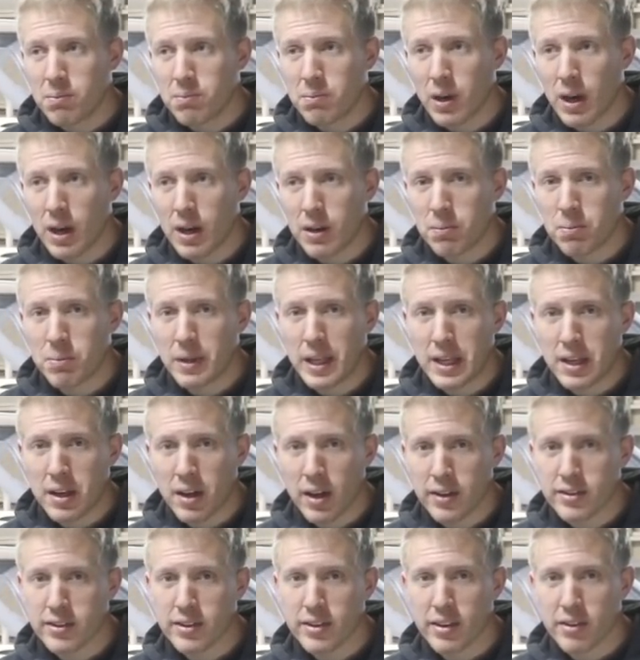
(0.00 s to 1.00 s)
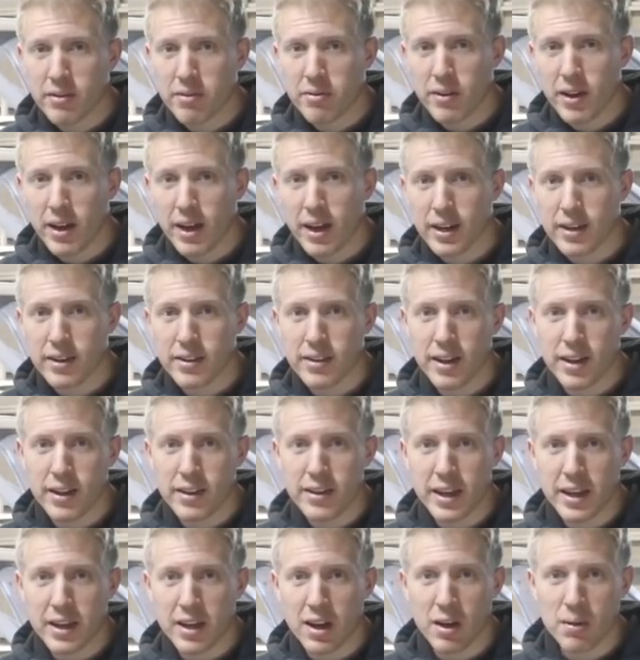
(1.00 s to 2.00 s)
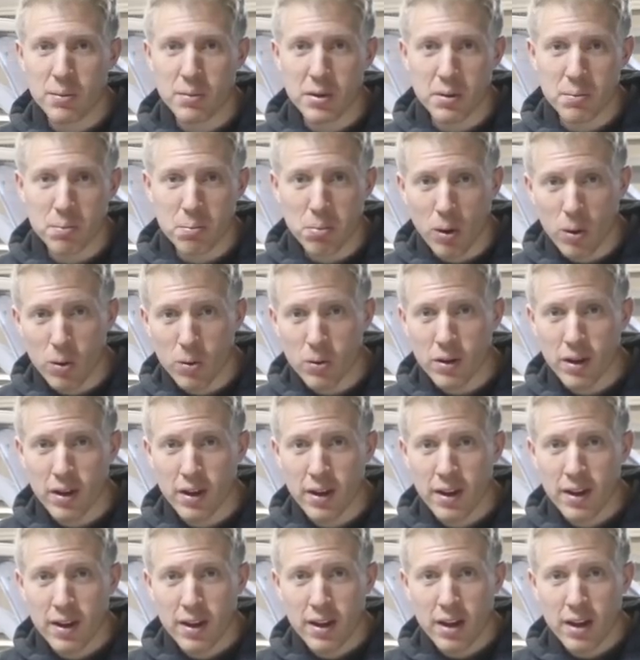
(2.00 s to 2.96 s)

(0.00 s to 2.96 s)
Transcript: but because of the fact that they come in bulk,